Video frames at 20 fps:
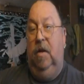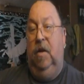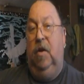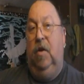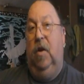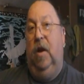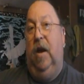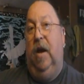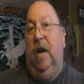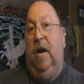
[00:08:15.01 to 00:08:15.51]

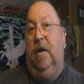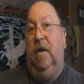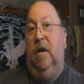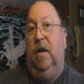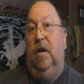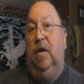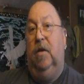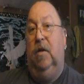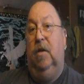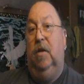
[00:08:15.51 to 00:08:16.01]
You had
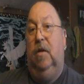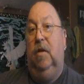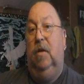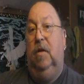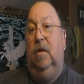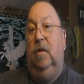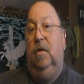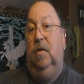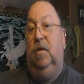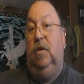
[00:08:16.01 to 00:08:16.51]

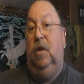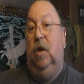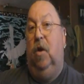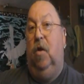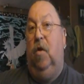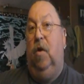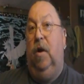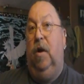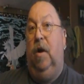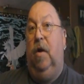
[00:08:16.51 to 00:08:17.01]

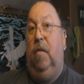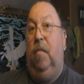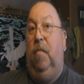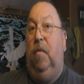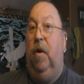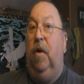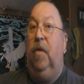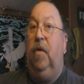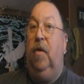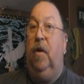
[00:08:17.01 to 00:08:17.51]
Zoe and her
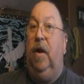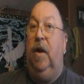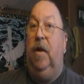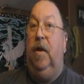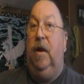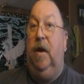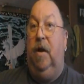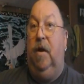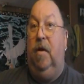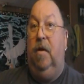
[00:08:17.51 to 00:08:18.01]
brother
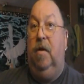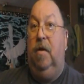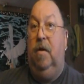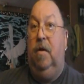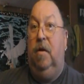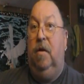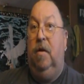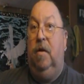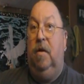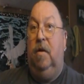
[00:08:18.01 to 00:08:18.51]
in there,
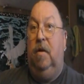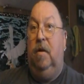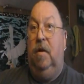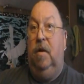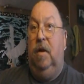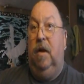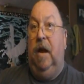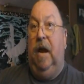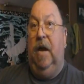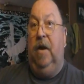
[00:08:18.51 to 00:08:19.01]

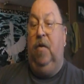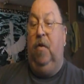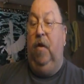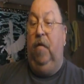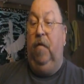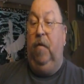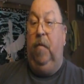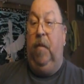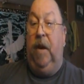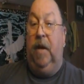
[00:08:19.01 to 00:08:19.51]
and you
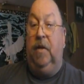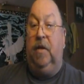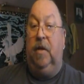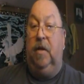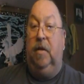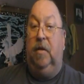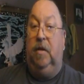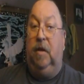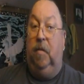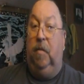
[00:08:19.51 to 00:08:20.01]
even
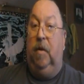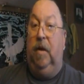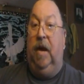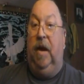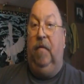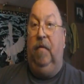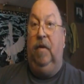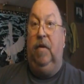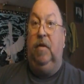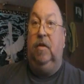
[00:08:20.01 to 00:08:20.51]
mentioned someone
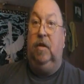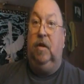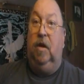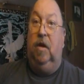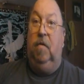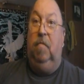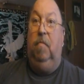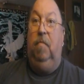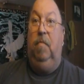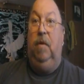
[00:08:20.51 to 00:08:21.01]
having
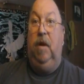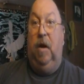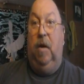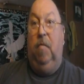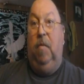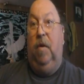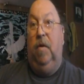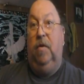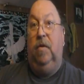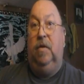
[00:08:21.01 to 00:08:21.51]
Zoe,
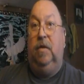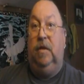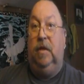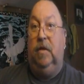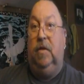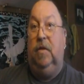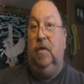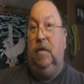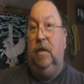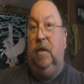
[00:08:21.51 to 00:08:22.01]
brothers and
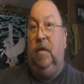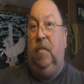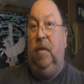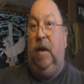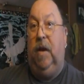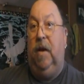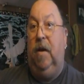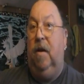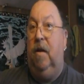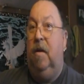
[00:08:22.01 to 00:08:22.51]
sisters in the
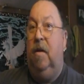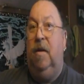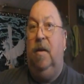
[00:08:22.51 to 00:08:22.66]
band.